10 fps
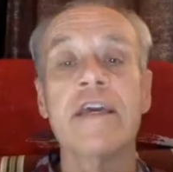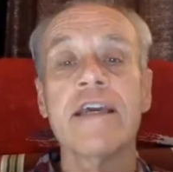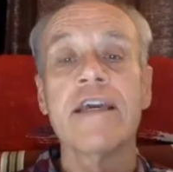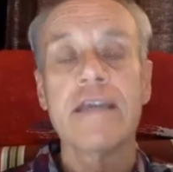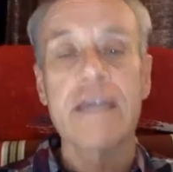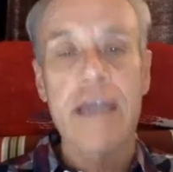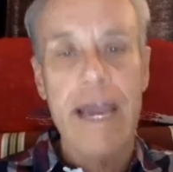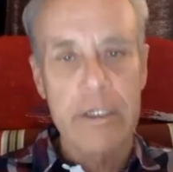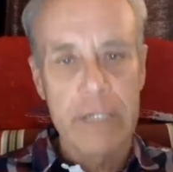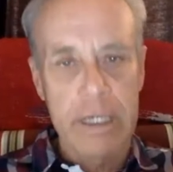he
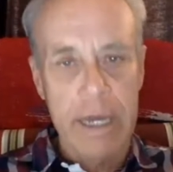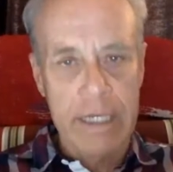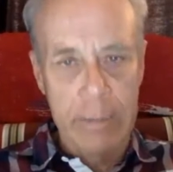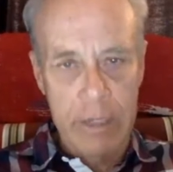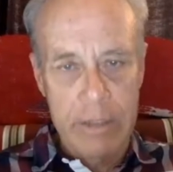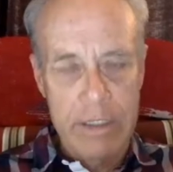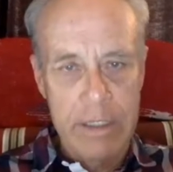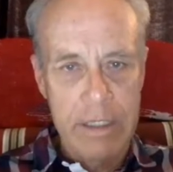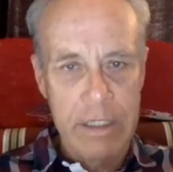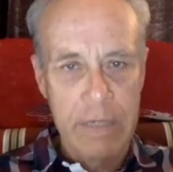actually got chemically
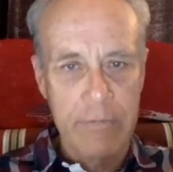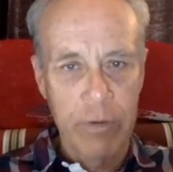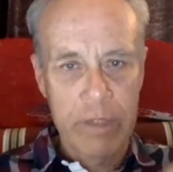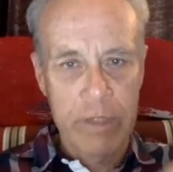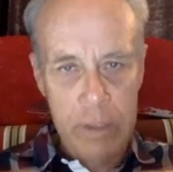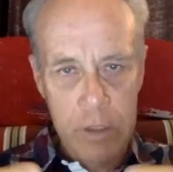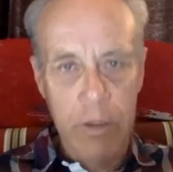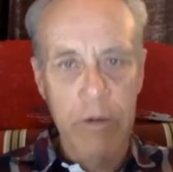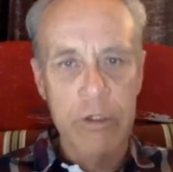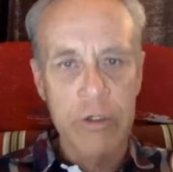sensitive with his
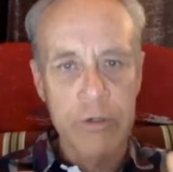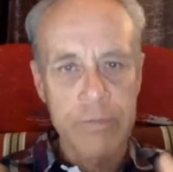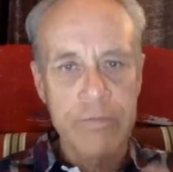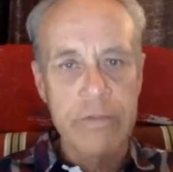exposures